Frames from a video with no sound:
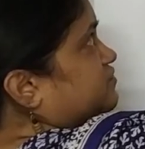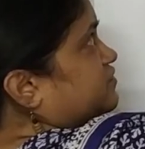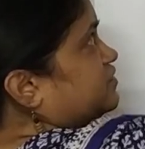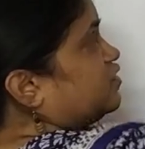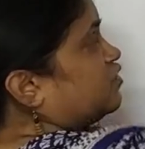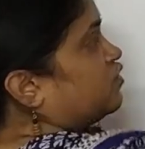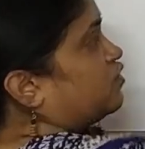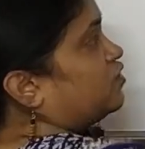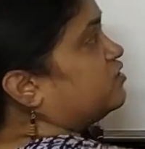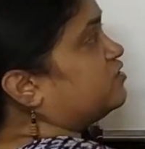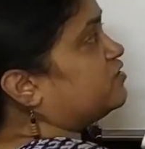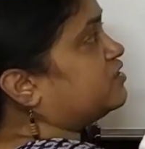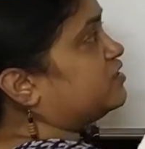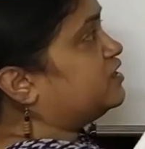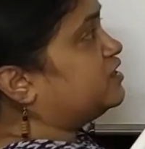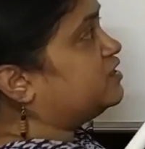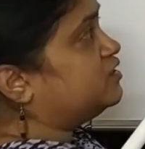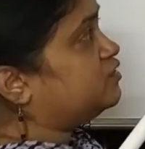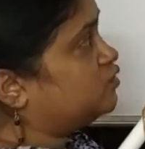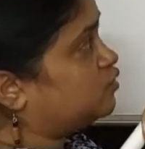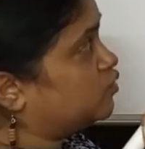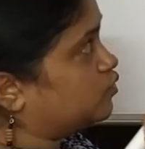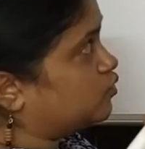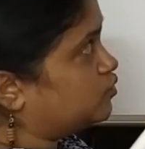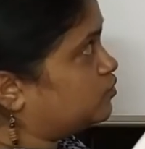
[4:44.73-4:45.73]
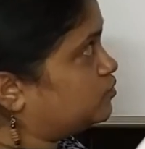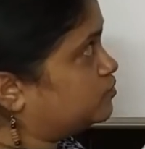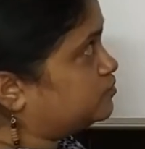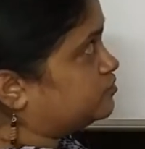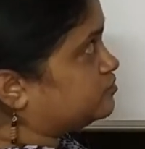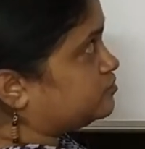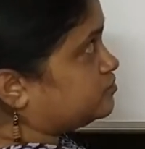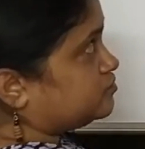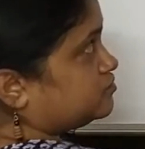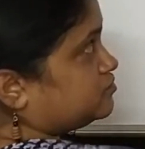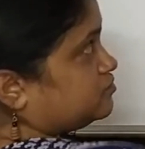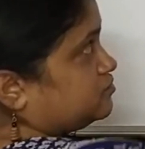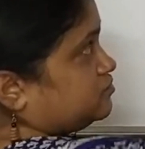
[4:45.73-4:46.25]
we already know,
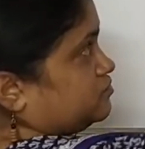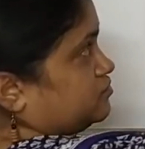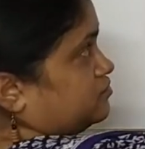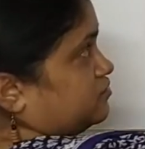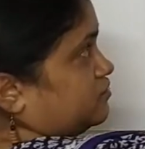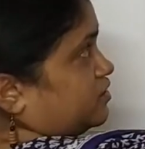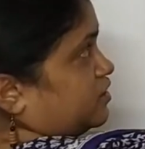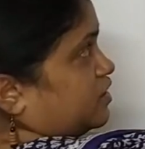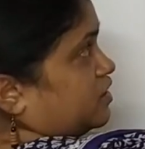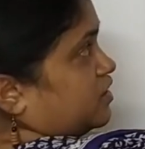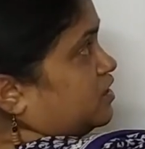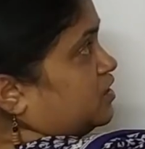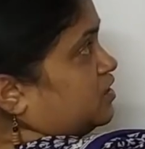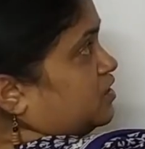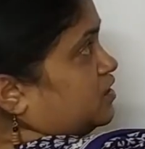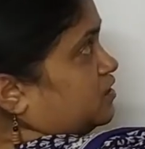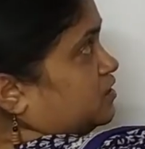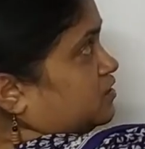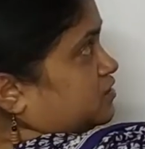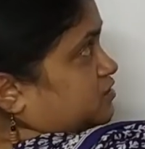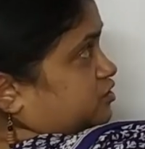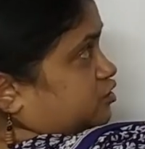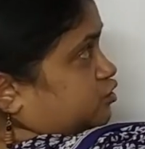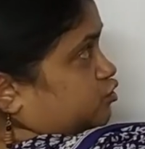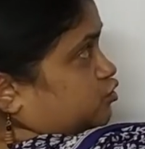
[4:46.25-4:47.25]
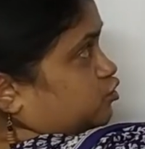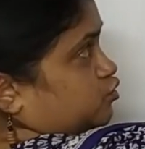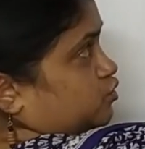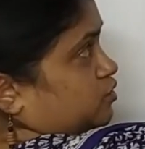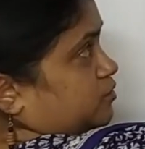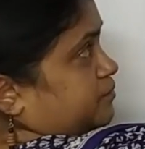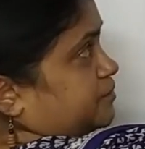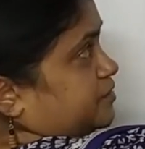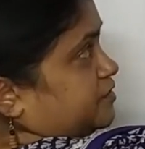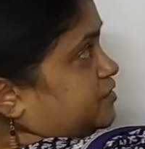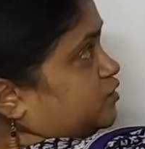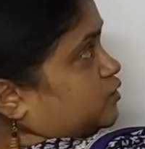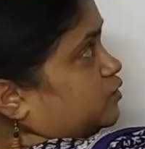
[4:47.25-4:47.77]
due to a
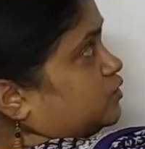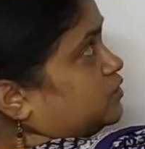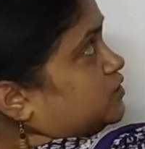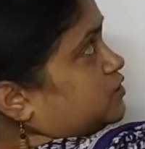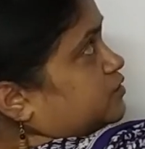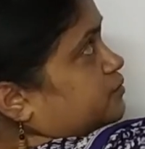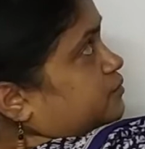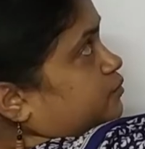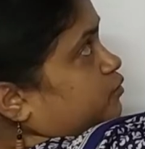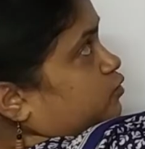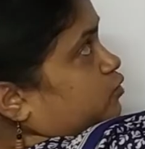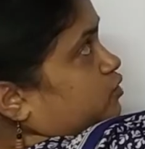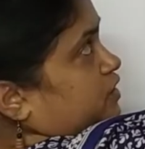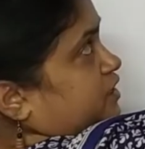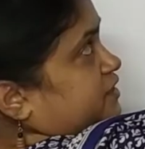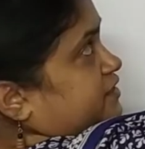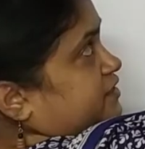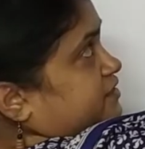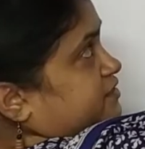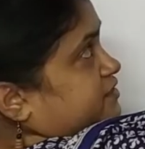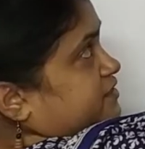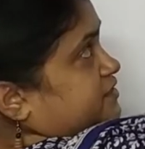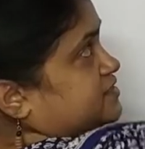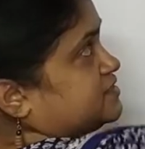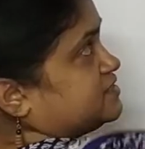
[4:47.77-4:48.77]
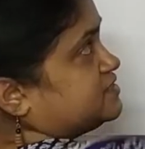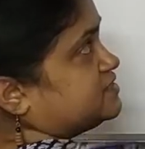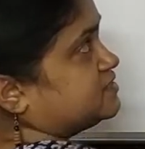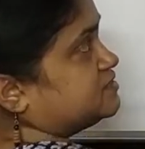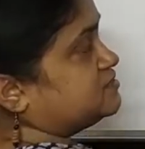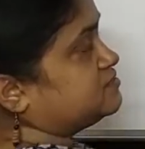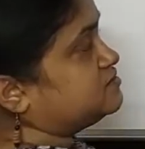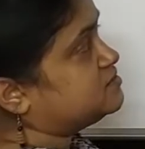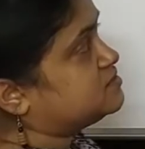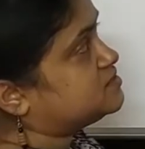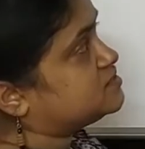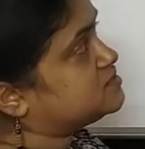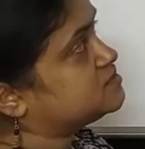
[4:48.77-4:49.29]
particular pole at a
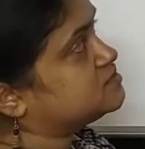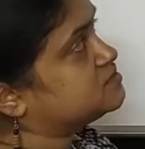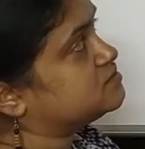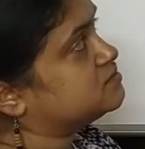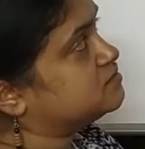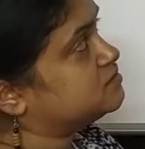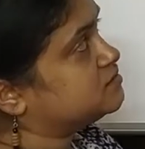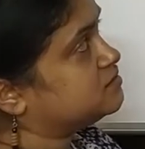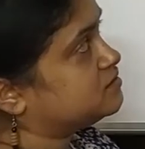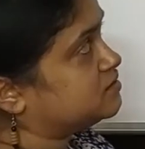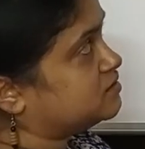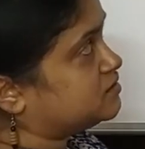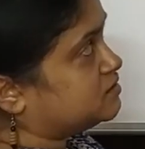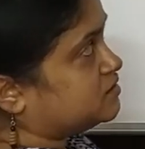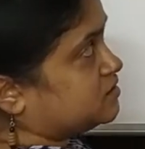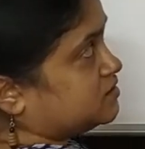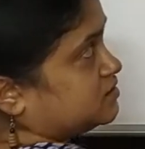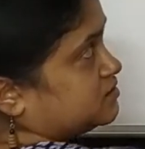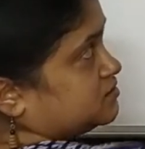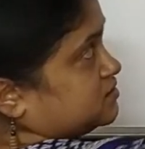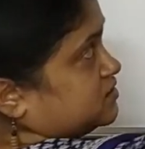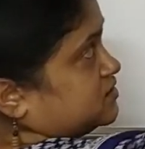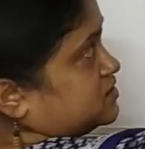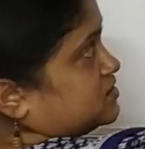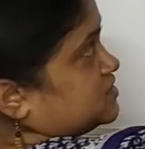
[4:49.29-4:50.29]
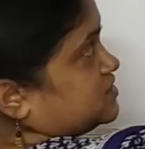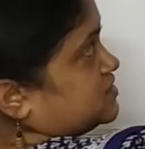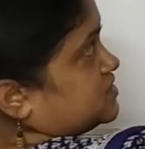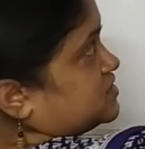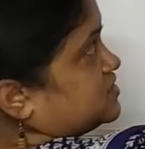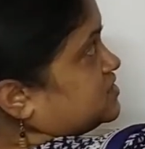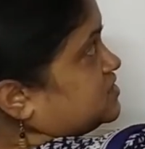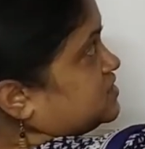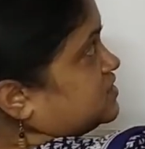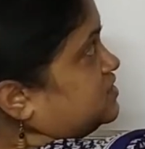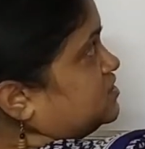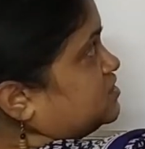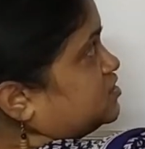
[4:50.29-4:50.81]
distance, this
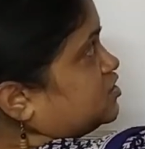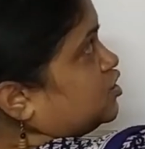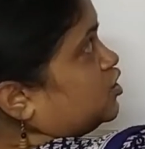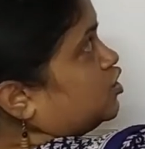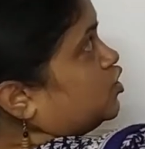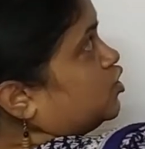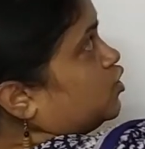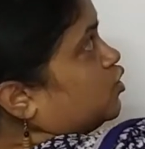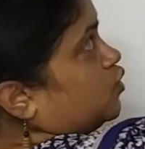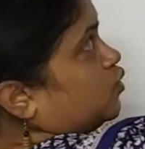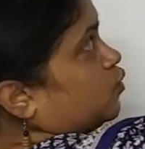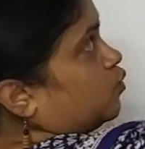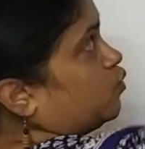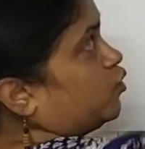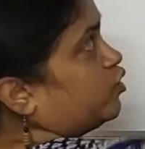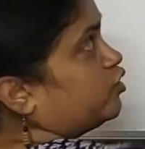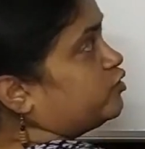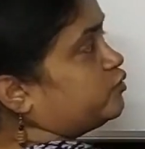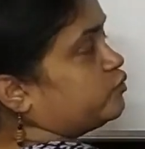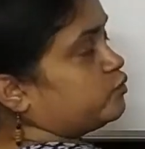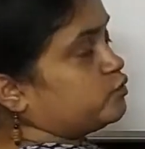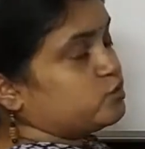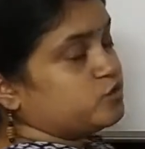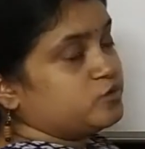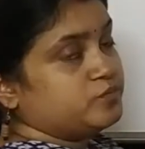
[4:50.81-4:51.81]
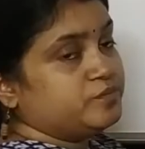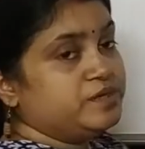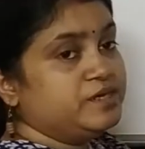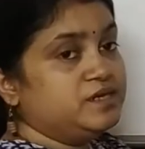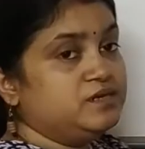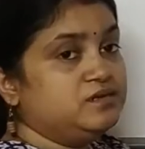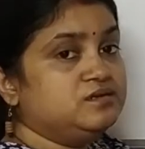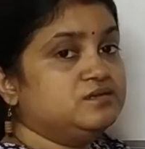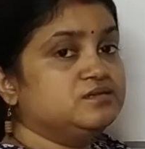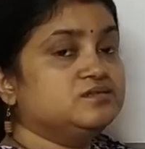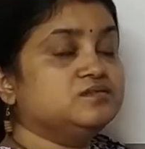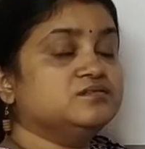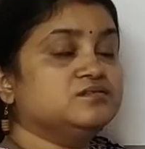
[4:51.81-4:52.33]
distance, what would be
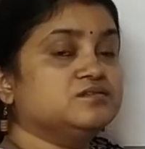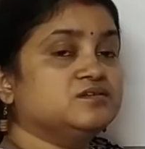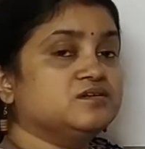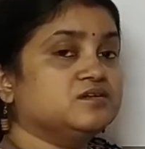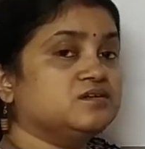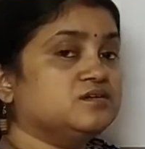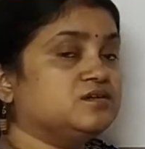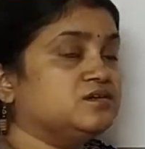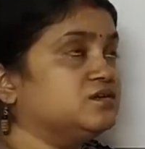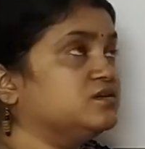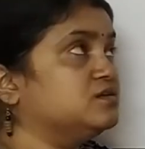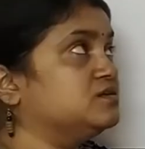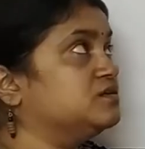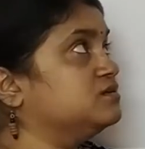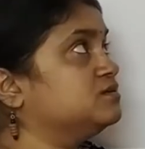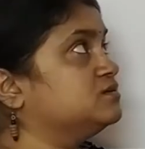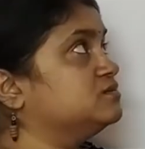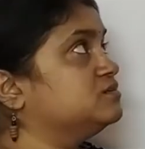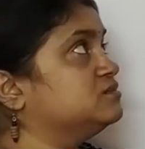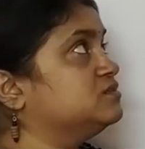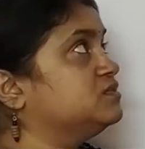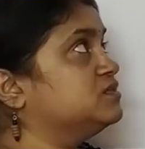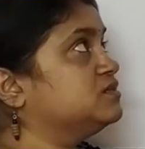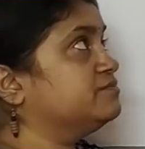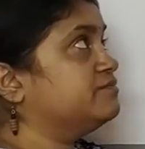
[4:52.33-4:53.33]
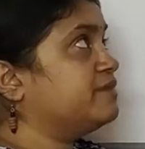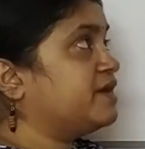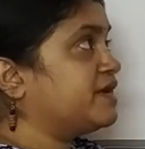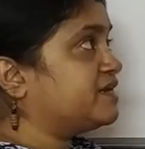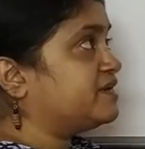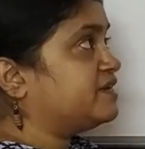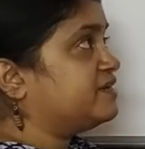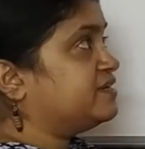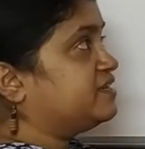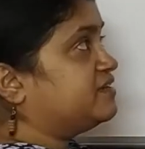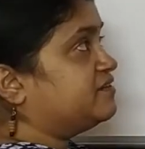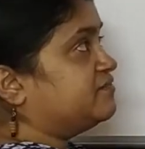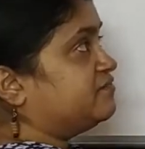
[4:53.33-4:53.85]
the
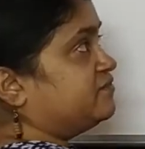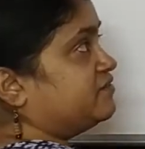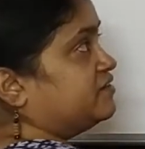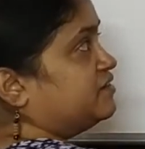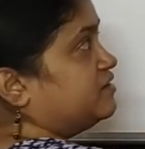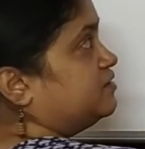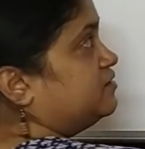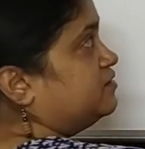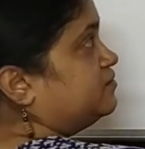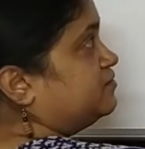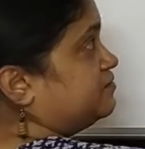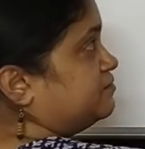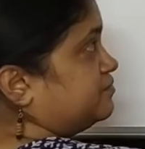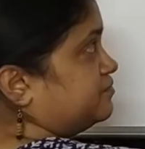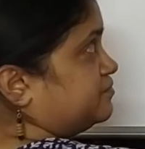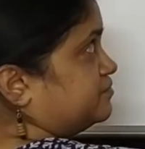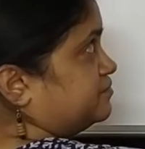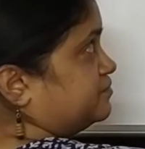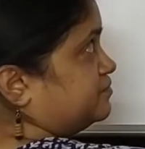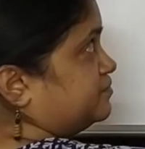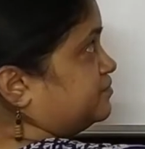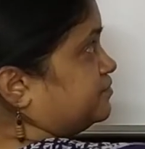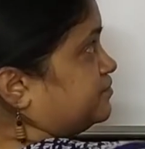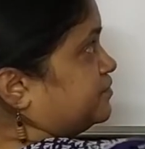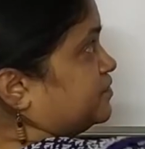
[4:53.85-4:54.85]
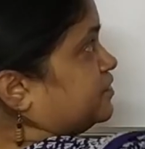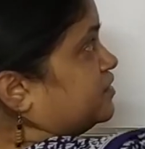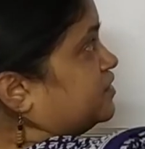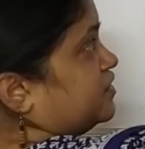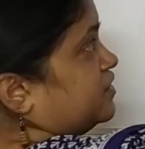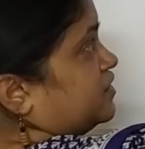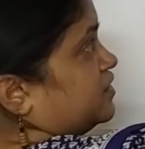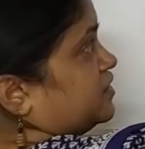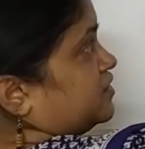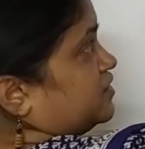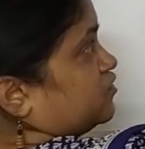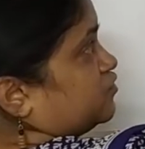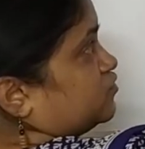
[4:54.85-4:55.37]
magnetic field?
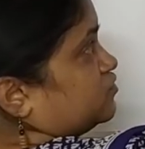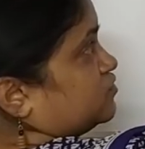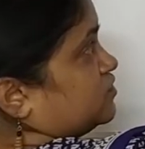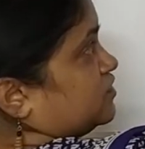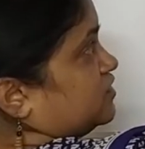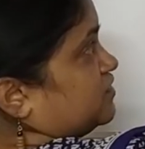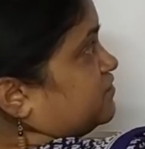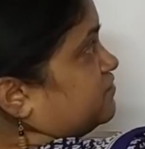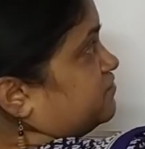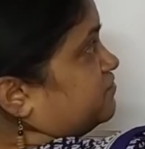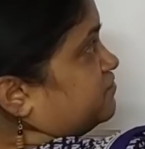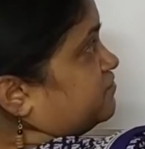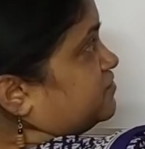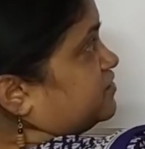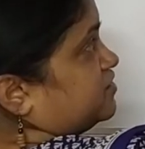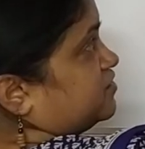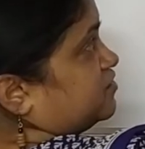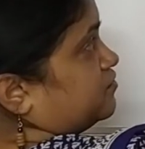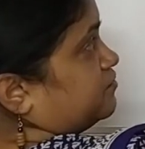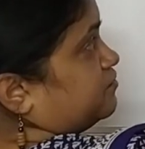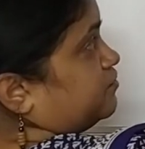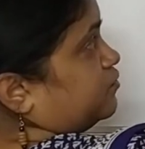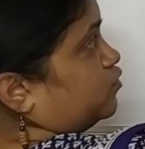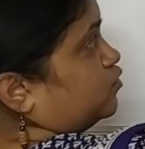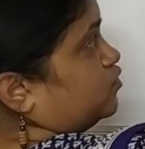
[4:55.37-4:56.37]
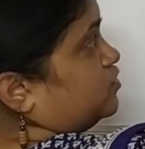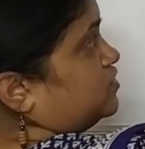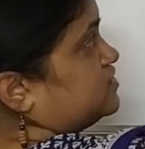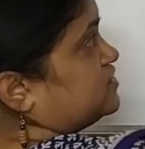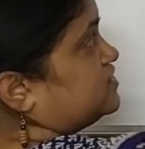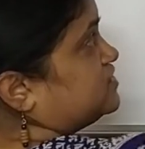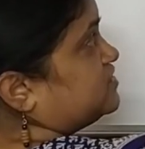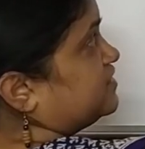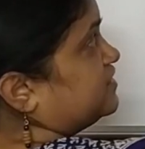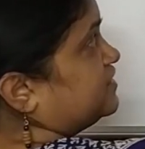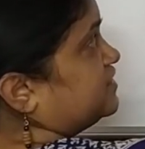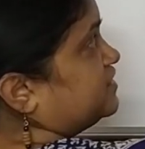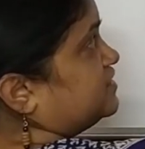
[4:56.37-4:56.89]
Now if the pole
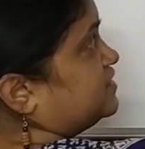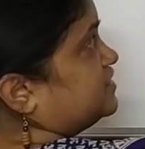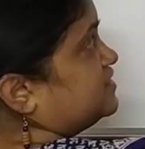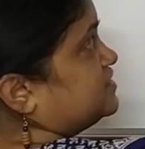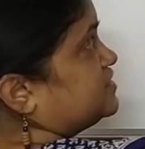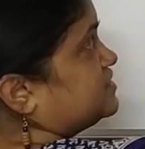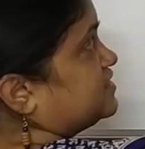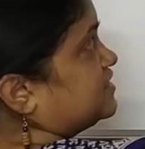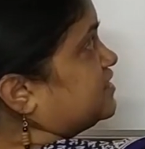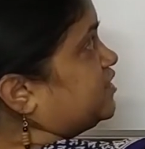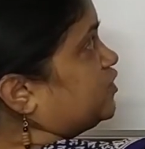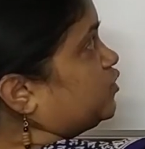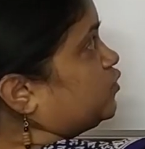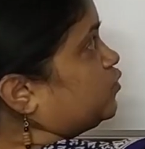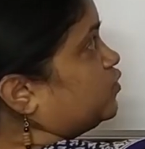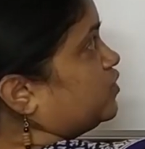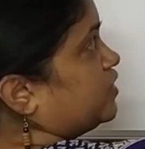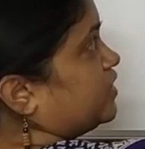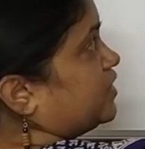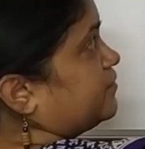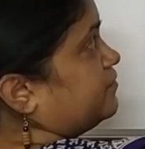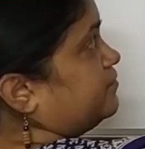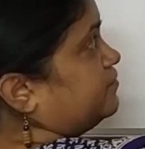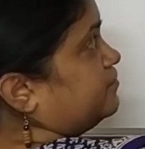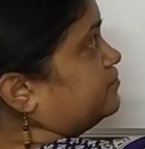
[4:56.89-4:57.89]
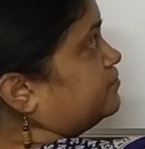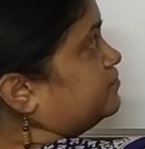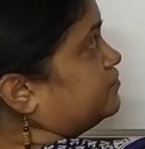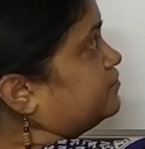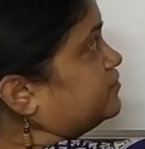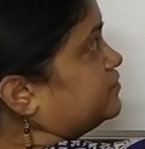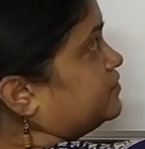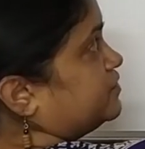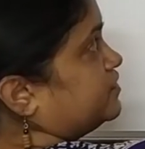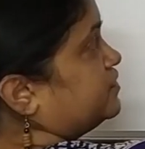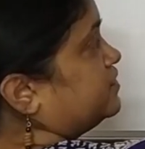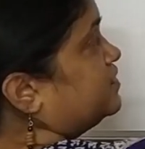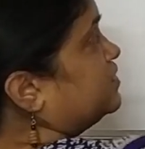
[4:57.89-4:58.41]
strength is Qm,
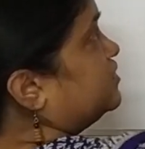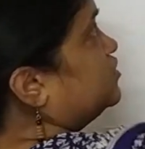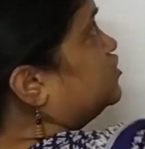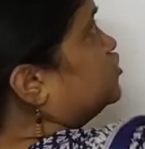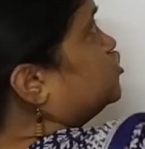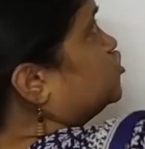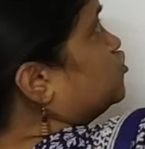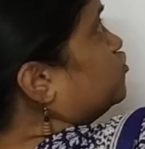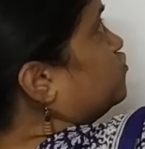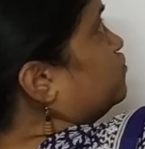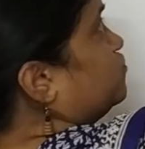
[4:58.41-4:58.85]
so